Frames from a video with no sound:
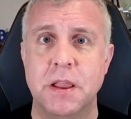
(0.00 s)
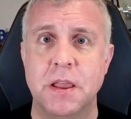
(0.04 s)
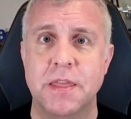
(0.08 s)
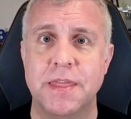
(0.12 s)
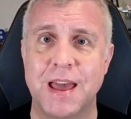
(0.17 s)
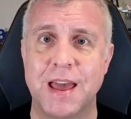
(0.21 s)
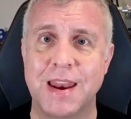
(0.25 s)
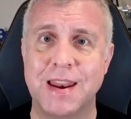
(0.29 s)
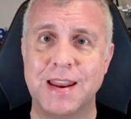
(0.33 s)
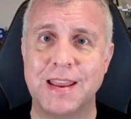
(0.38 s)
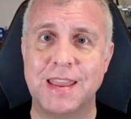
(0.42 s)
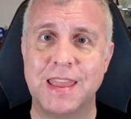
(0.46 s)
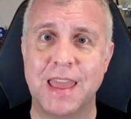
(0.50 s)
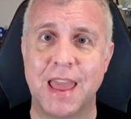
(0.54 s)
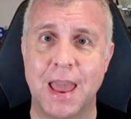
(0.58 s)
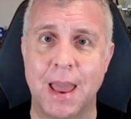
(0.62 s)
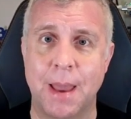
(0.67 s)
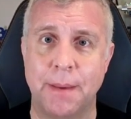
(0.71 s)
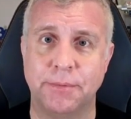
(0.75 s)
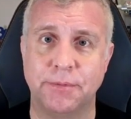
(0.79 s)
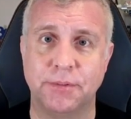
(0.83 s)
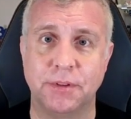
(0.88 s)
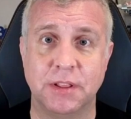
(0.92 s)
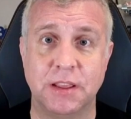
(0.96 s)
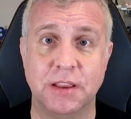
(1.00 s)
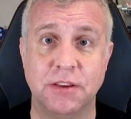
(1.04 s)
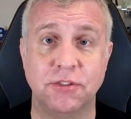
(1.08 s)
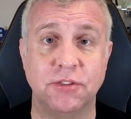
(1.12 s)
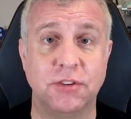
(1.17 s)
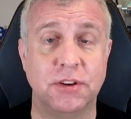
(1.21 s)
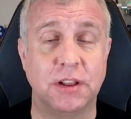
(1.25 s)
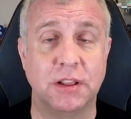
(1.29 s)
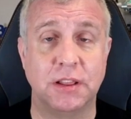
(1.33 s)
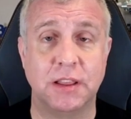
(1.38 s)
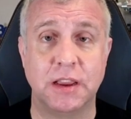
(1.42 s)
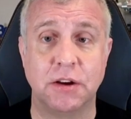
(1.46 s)
That
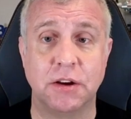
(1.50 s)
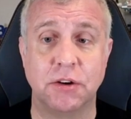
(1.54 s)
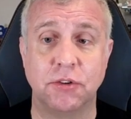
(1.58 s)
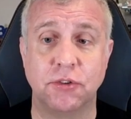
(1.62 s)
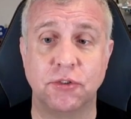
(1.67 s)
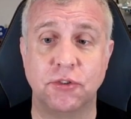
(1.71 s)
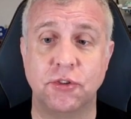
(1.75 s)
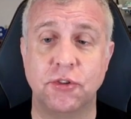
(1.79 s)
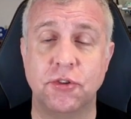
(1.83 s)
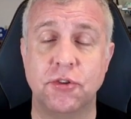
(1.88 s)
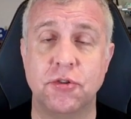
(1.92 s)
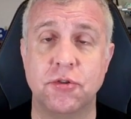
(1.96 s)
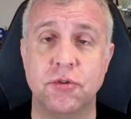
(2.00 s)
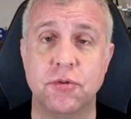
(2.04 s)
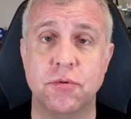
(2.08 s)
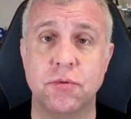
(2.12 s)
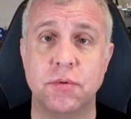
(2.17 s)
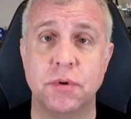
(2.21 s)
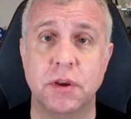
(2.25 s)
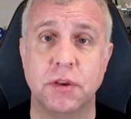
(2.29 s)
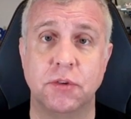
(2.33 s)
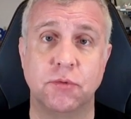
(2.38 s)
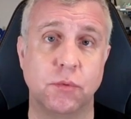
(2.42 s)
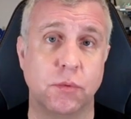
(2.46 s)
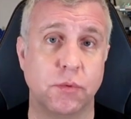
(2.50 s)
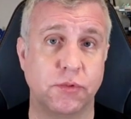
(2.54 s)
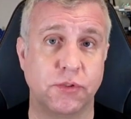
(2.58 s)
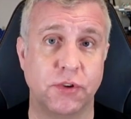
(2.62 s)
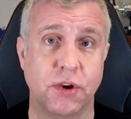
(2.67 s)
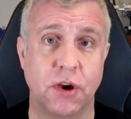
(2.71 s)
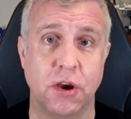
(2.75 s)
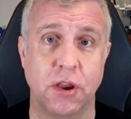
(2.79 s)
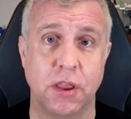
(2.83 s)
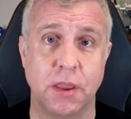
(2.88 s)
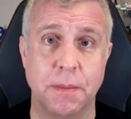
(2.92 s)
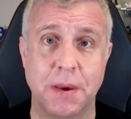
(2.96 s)
encapsulation at layer two is what we're
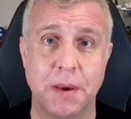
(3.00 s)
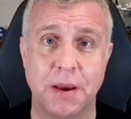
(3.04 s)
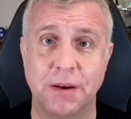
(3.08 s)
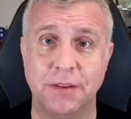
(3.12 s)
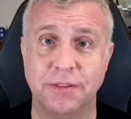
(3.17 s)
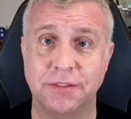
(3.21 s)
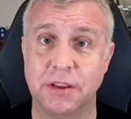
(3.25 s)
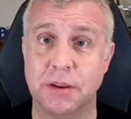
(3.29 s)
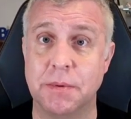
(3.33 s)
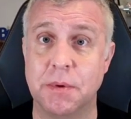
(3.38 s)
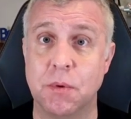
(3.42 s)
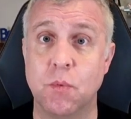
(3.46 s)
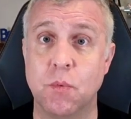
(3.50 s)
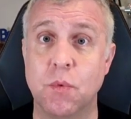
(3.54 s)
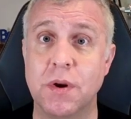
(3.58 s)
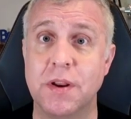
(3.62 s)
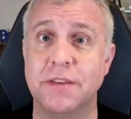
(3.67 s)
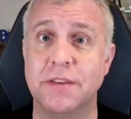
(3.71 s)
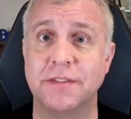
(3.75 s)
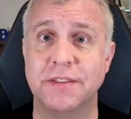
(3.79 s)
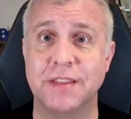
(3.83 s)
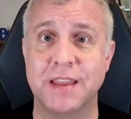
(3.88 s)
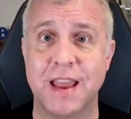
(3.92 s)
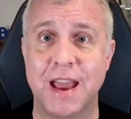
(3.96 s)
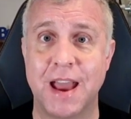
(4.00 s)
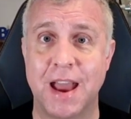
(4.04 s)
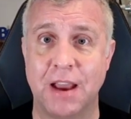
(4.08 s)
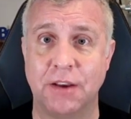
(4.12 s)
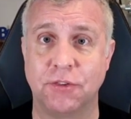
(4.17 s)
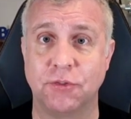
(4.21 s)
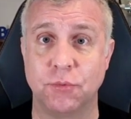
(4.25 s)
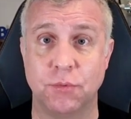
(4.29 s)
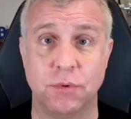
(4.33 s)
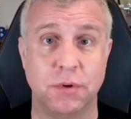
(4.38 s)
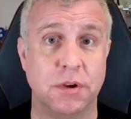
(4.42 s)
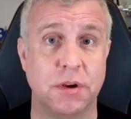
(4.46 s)
talking about. It's going to be what is the
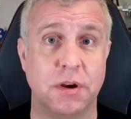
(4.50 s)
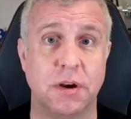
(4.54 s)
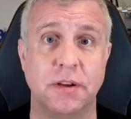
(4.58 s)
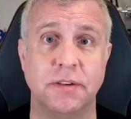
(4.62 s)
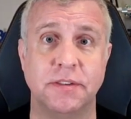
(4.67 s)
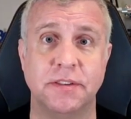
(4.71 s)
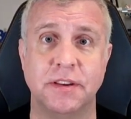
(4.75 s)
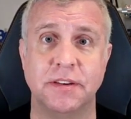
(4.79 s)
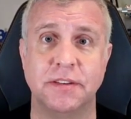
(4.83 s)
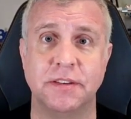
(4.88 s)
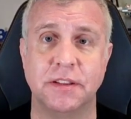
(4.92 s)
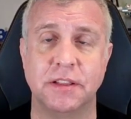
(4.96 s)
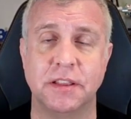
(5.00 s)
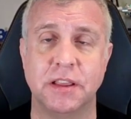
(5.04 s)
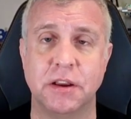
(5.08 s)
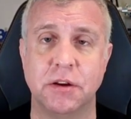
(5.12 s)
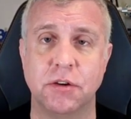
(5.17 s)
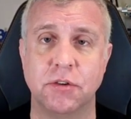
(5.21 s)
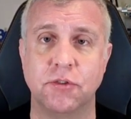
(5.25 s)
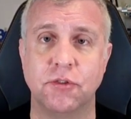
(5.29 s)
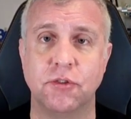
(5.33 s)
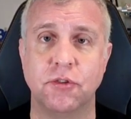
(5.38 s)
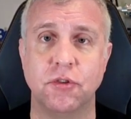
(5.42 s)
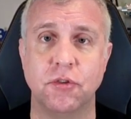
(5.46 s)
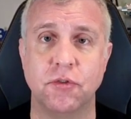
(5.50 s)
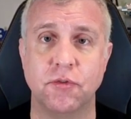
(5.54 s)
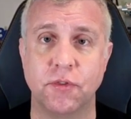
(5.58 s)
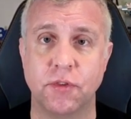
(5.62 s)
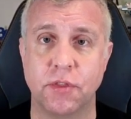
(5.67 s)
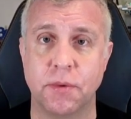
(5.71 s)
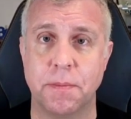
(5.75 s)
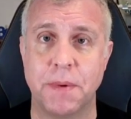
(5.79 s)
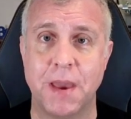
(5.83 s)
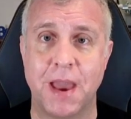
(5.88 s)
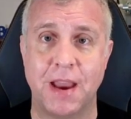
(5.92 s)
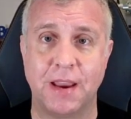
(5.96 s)
actual content at layer two for
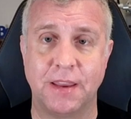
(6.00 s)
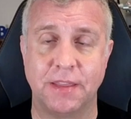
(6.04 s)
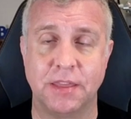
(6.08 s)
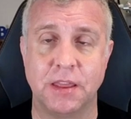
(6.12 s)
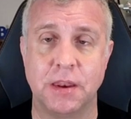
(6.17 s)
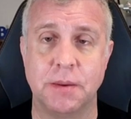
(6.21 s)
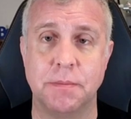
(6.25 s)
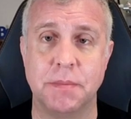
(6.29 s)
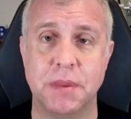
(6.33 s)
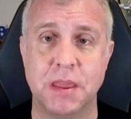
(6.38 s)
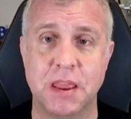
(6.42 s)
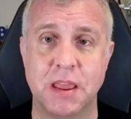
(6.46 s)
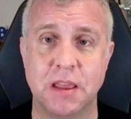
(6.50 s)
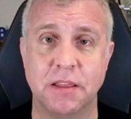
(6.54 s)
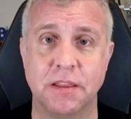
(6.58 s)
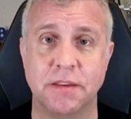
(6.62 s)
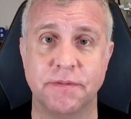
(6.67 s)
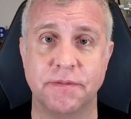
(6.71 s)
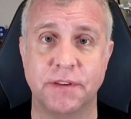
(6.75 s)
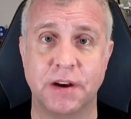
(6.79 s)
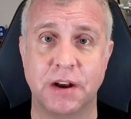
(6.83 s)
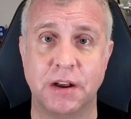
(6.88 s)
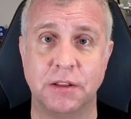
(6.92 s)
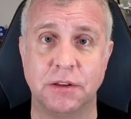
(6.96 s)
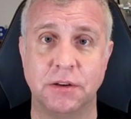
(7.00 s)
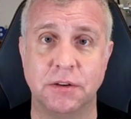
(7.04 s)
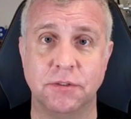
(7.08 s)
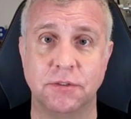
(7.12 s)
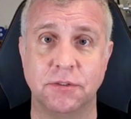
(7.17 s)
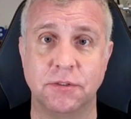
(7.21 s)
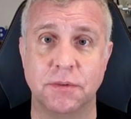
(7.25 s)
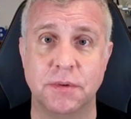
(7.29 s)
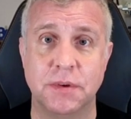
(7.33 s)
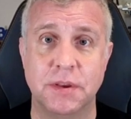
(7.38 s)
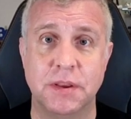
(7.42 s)
the packet that immediately follows.